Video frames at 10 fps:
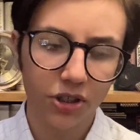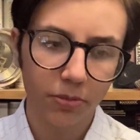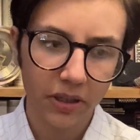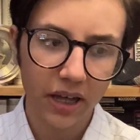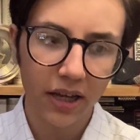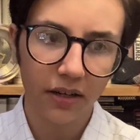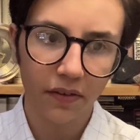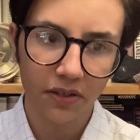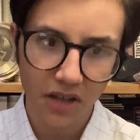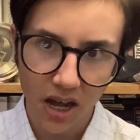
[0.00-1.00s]
to be taken at the
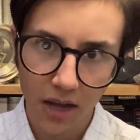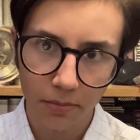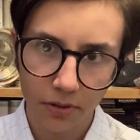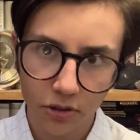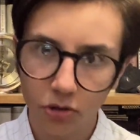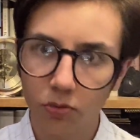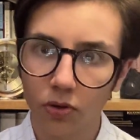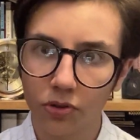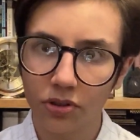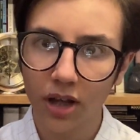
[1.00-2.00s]
time to thwart